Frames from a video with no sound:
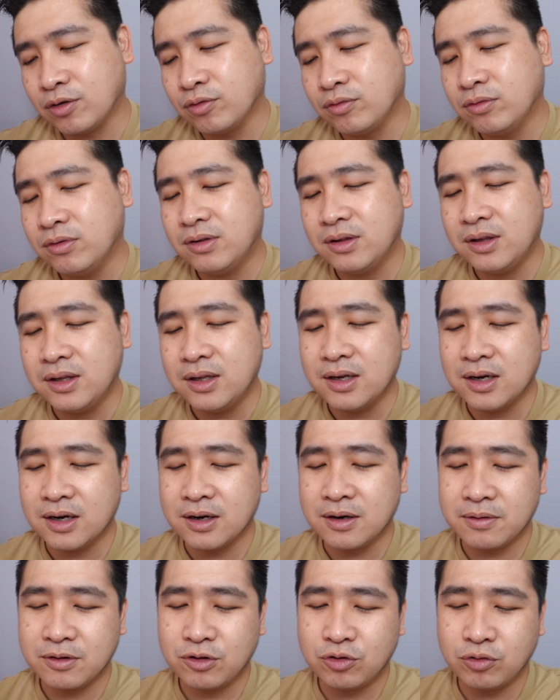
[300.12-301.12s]
don't see
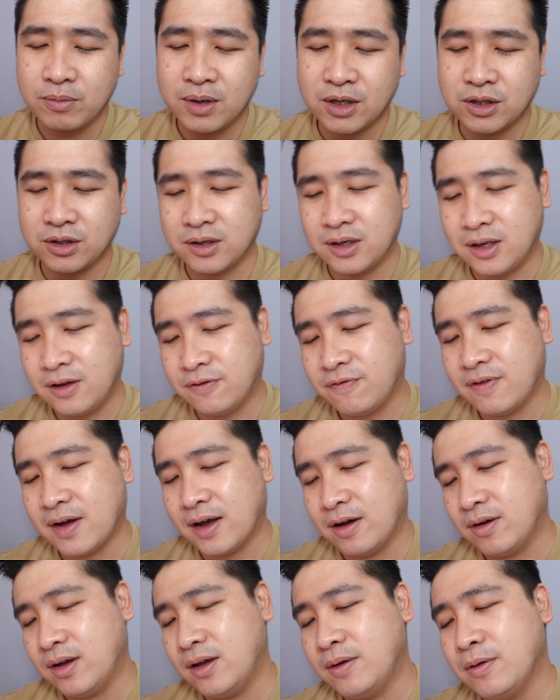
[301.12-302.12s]
too much
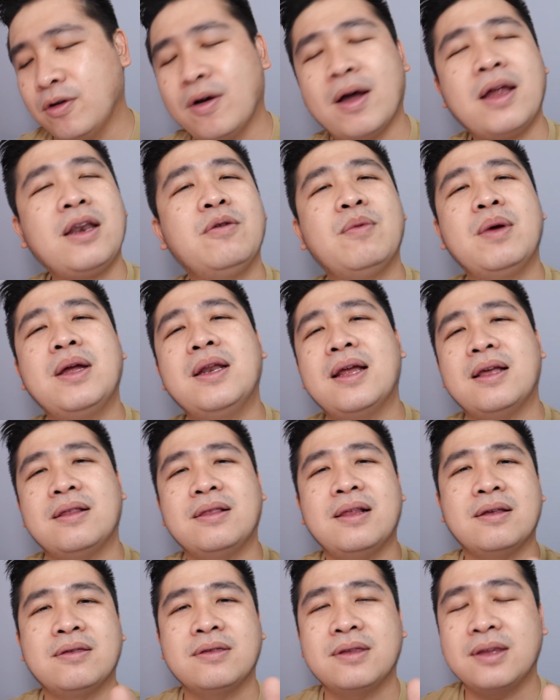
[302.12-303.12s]
effect. Okay, so anyway,
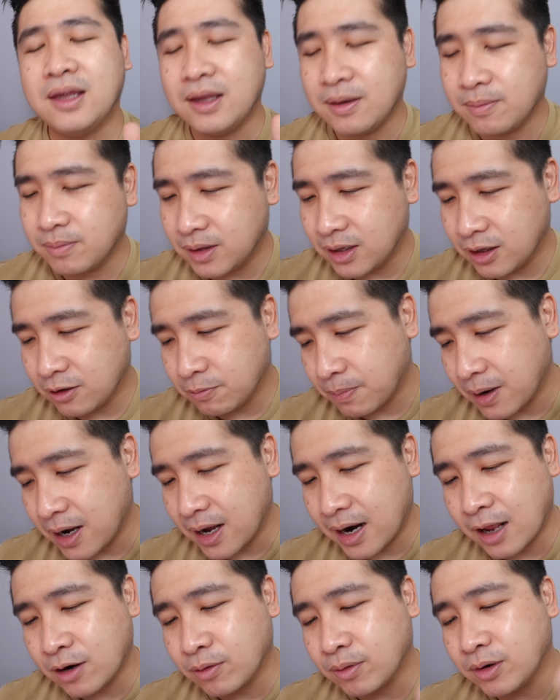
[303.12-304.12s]
let's skip this
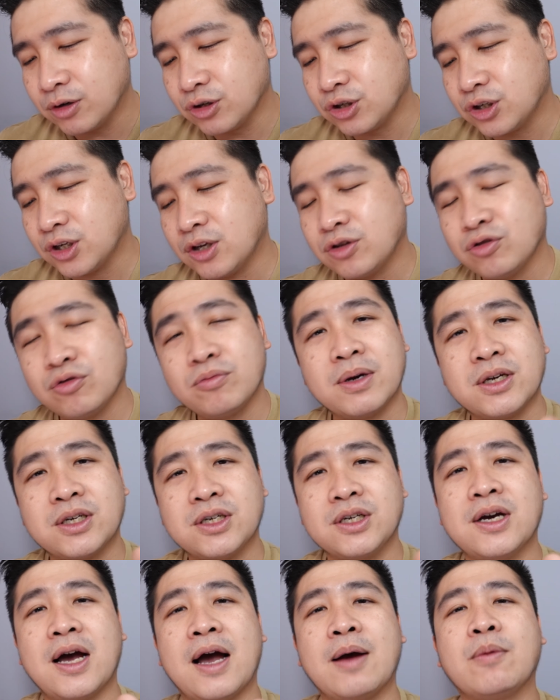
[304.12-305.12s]
part. I don't want to share so much
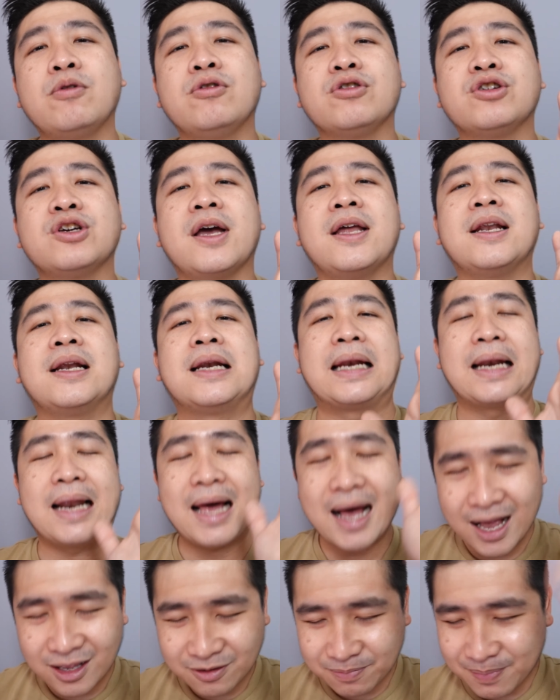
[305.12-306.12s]
here. I'm going to share at the
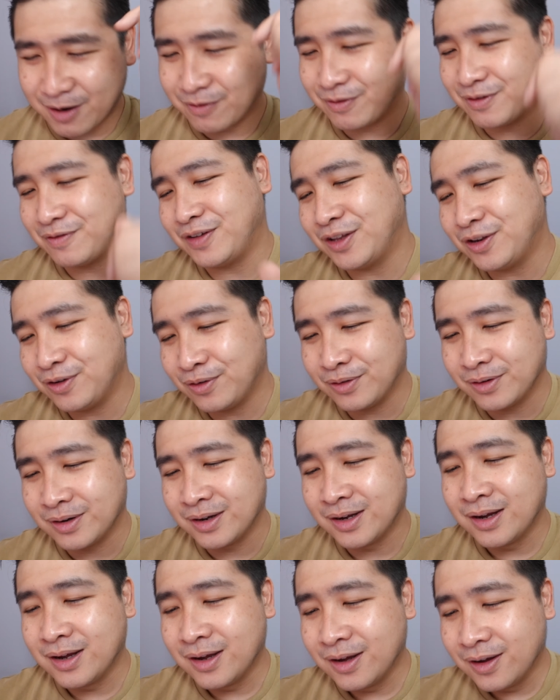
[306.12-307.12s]
last part of the video.
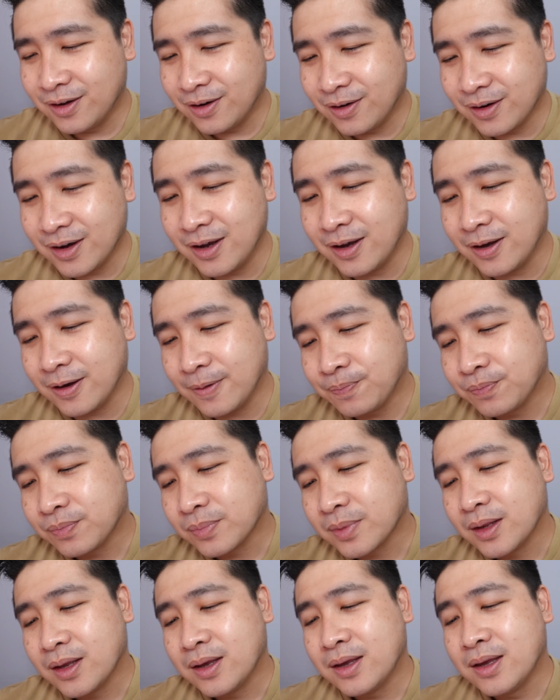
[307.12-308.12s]
Okay,
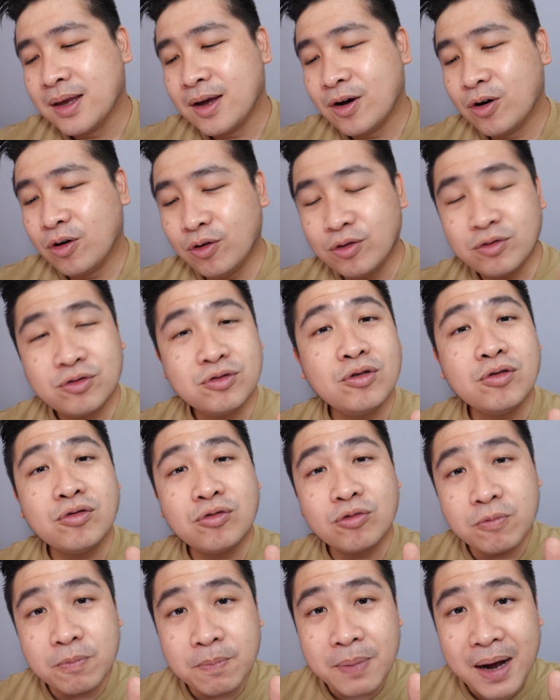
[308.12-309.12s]
also
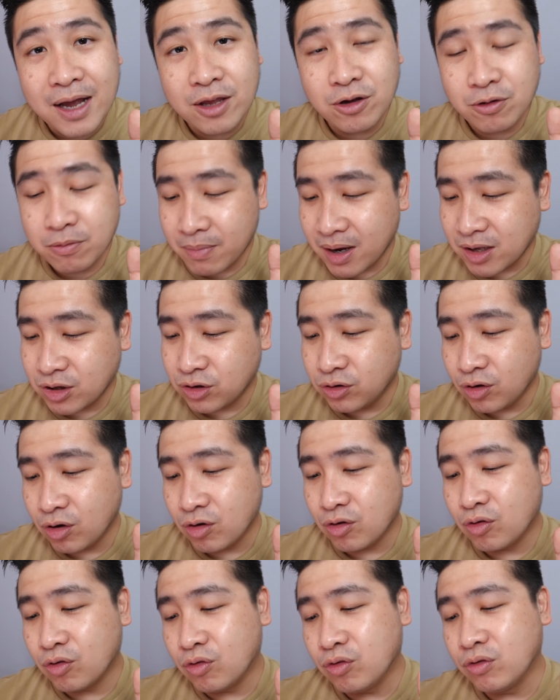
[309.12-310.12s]
to buy, you must
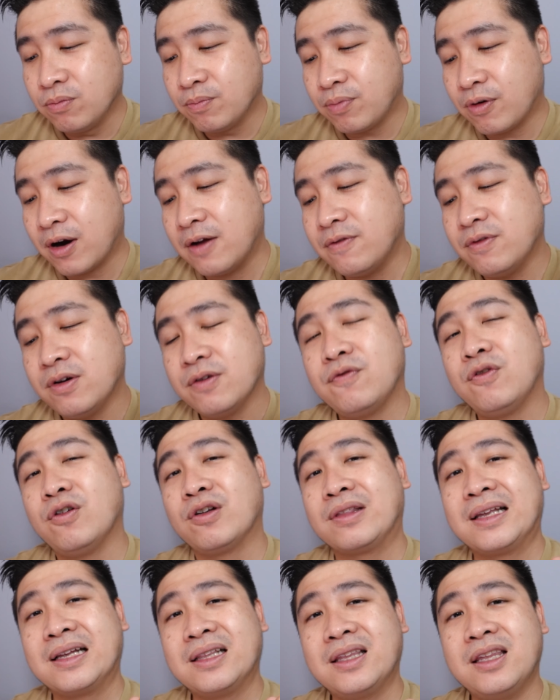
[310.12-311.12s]
not own private
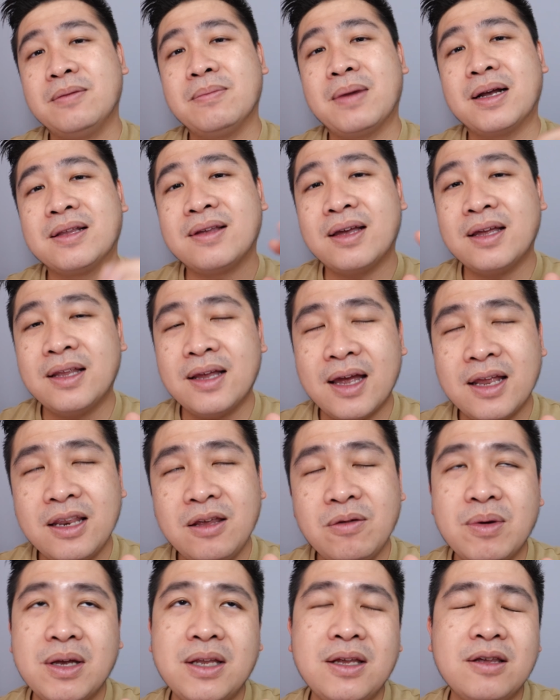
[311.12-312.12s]
for 30 months. And
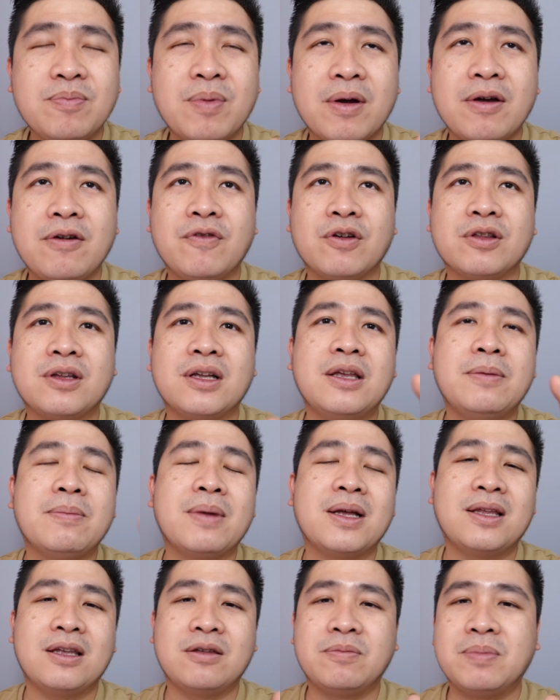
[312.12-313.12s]
anyway, this private for 30
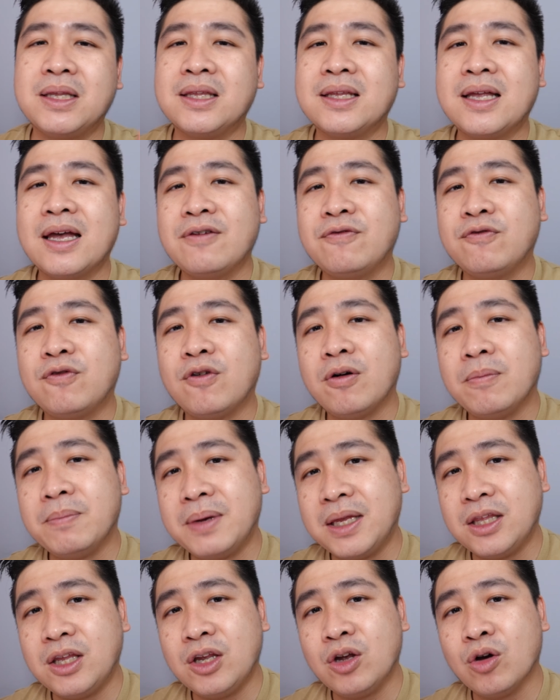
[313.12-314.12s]
months has been there for
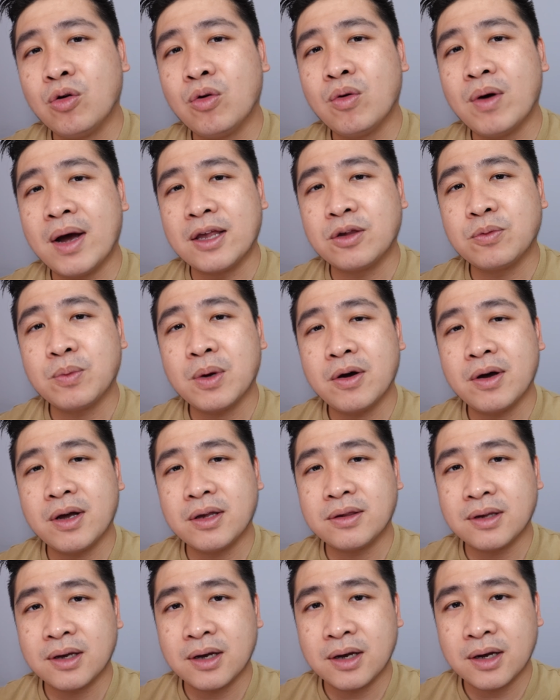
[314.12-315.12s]
BTO as well
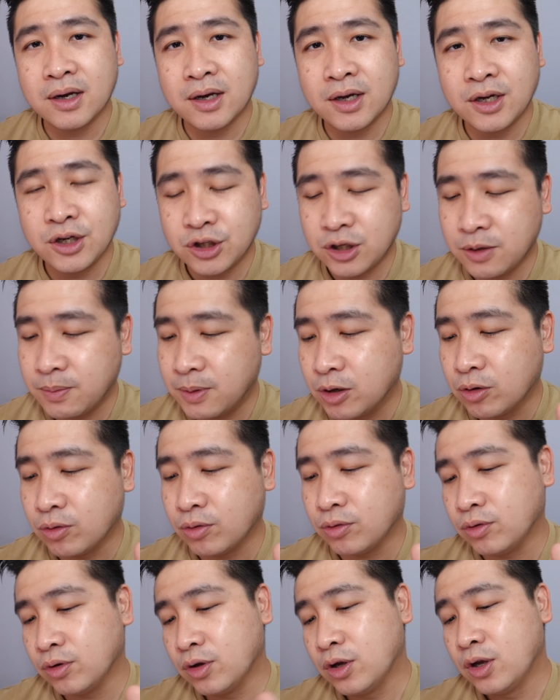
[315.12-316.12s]
as HDB
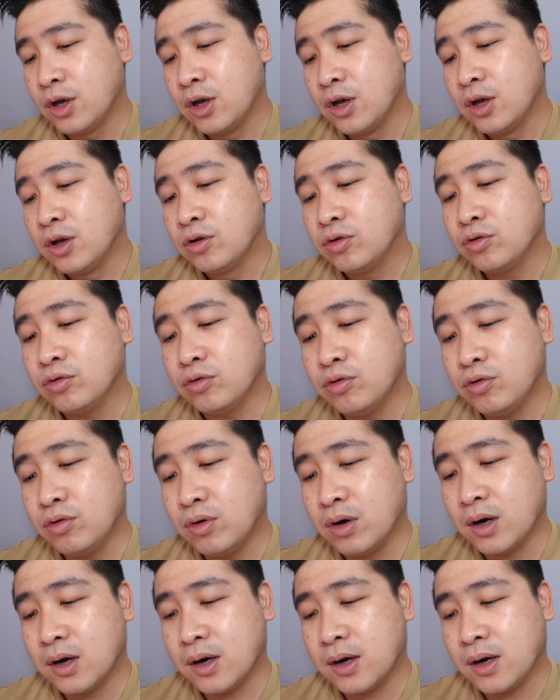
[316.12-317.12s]
loan.
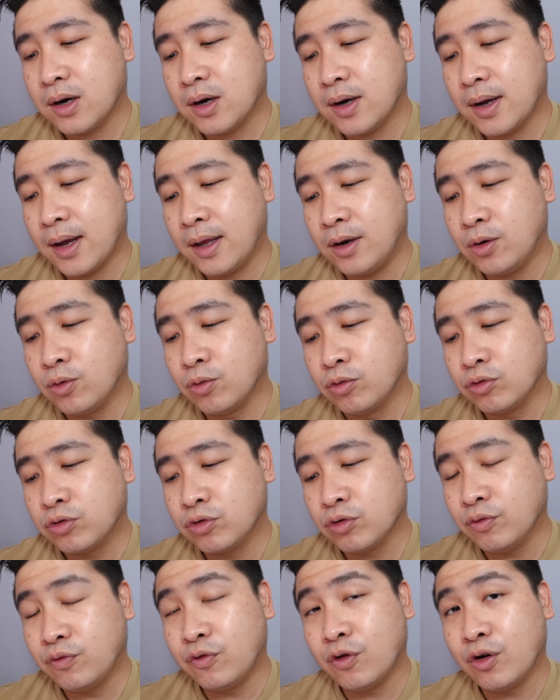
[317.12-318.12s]
So, and
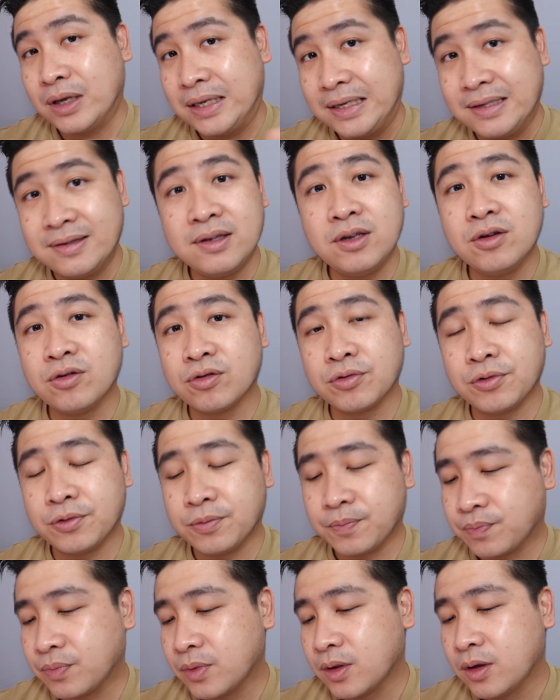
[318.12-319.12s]
also for EC
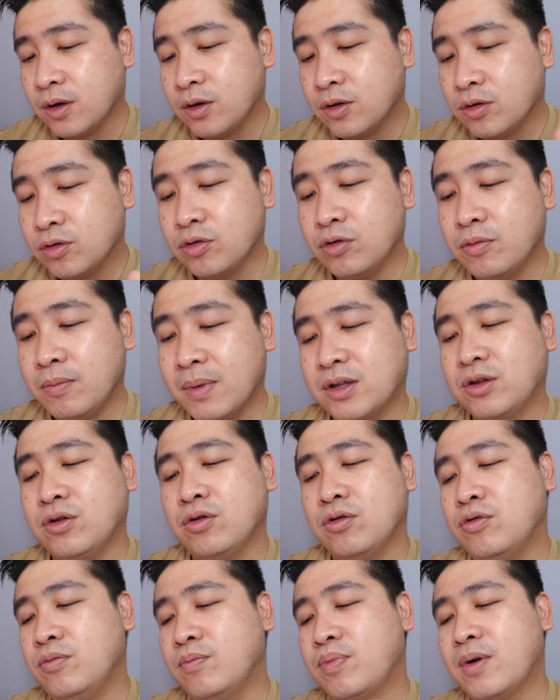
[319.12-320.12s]
also. So, must
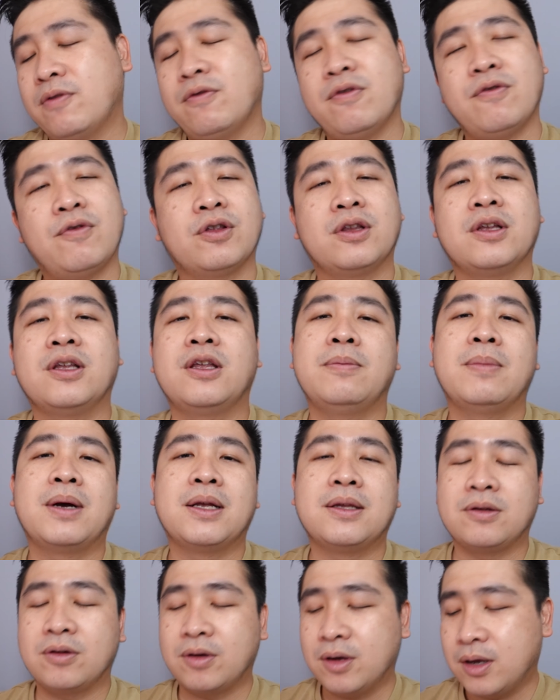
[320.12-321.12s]
not own private for 30
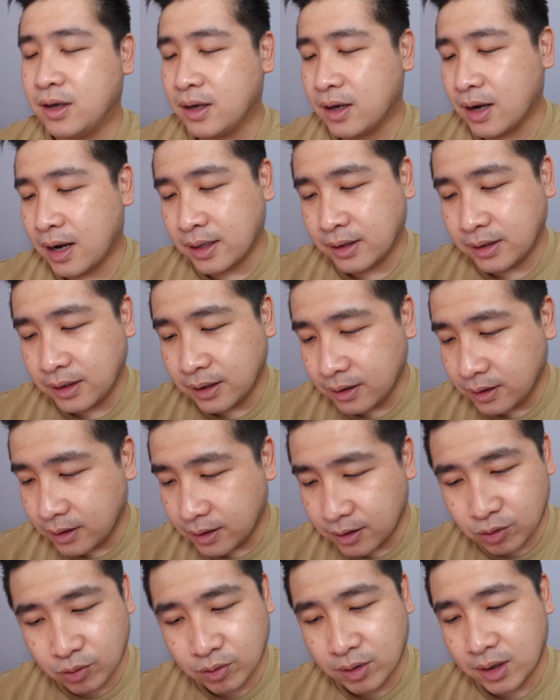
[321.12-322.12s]
months. Okay, I think
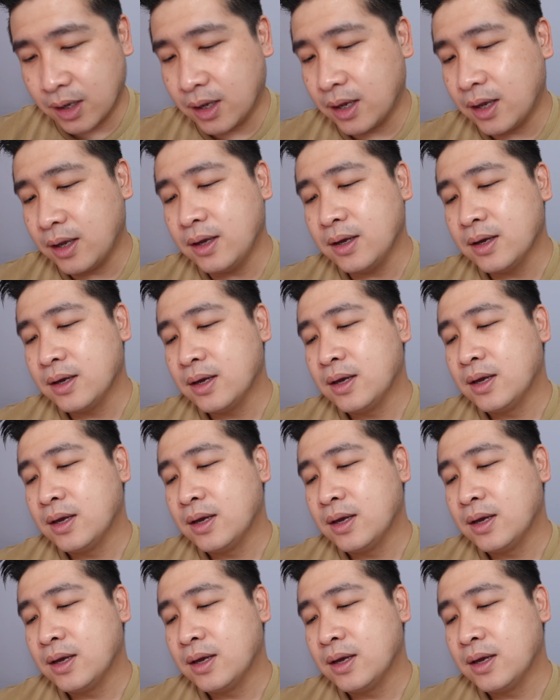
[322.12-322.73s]
it's okay.